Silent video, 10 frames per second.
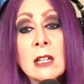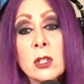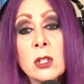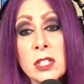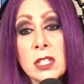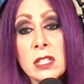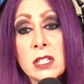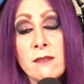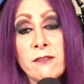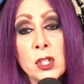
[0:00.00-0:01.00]
So this is
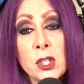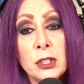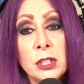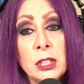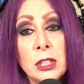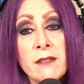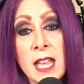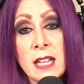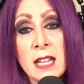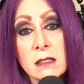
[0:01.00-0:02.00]
the official
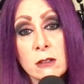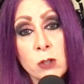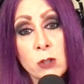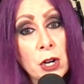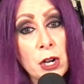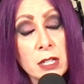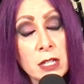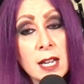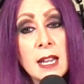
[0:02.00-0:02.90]
event shirt.